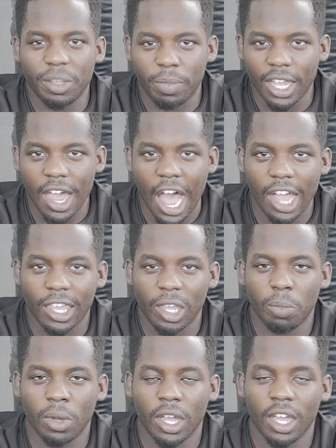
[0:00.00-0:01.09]
to be cocky,
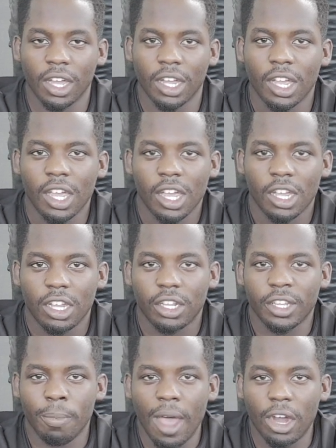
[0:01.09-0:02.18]
but
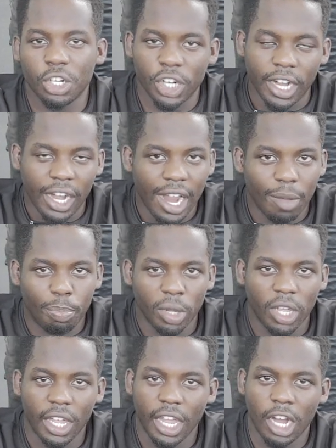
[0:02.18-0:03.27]
the amount of training I
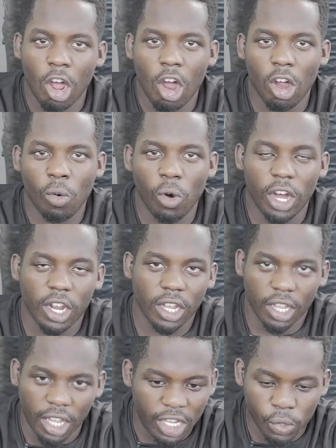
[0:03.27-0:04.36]
put and the hard work
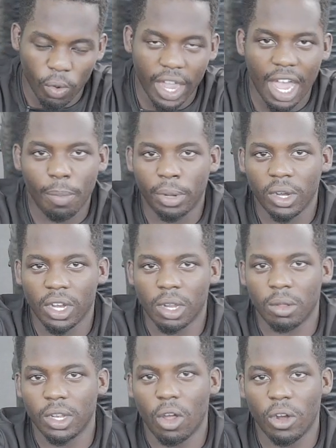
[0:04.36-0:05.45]
and sweat I put in
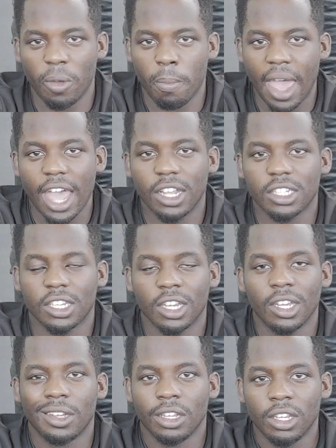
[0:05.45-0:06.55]
on the mats,
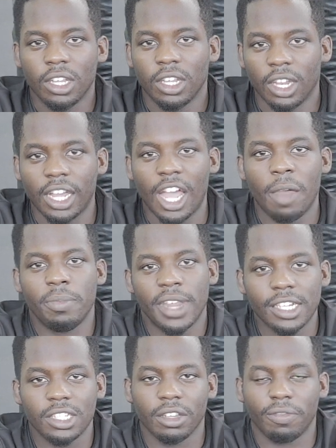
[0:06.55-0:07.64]
like, I'm
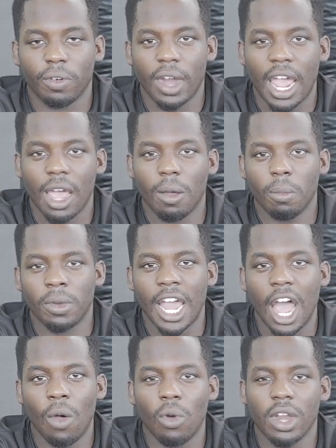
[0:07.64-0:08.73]
destined for that. But
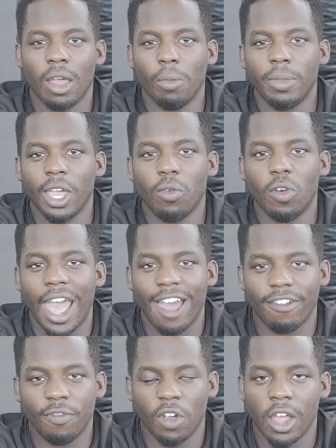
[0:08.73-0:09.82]
now I want to be able to
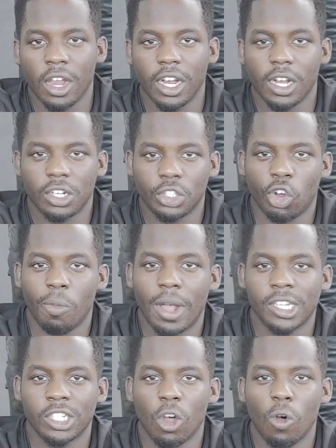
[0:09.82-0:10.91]
have fun and enjoy
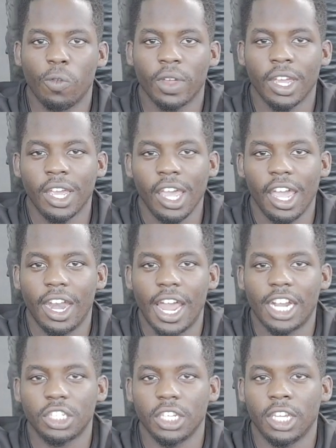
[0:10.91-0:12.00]
myself and
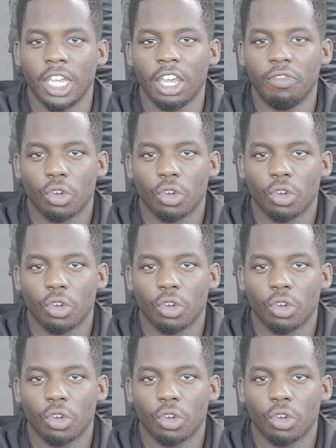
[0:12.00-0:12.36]
actually give